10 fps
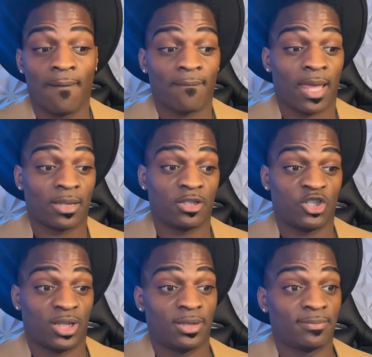Like
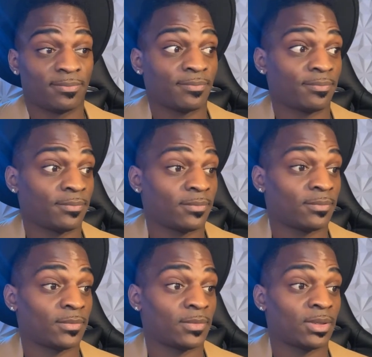legit.
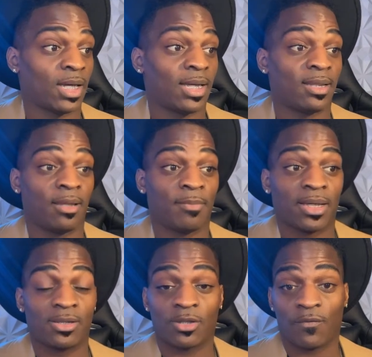I think
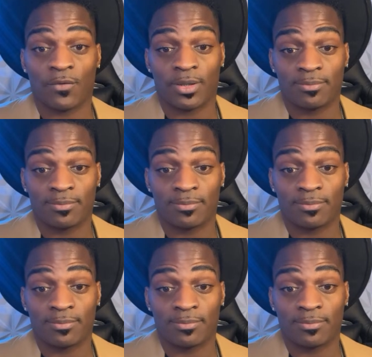Megan is over it.